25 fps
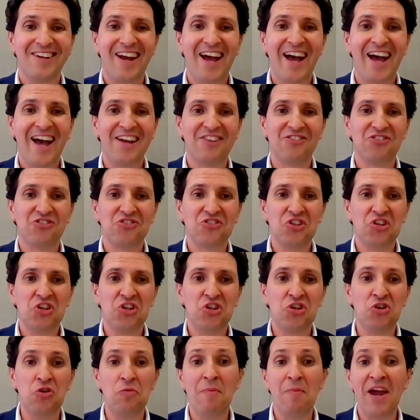And
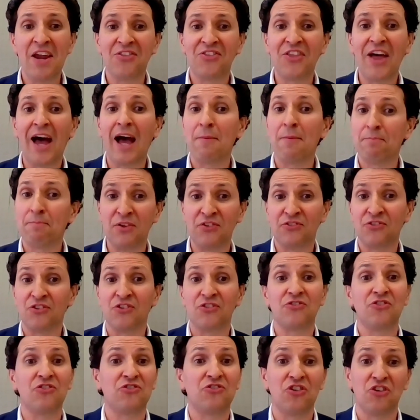you made that
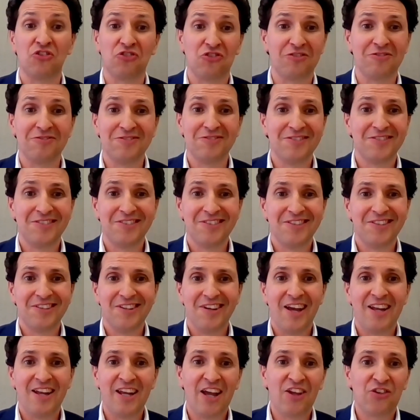business decision.
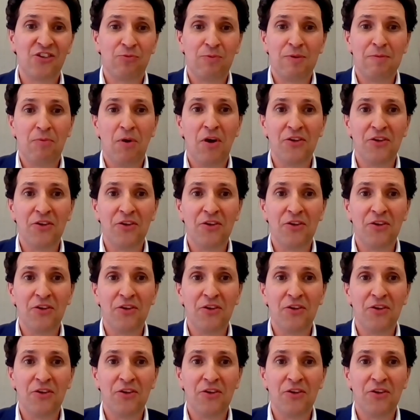And as we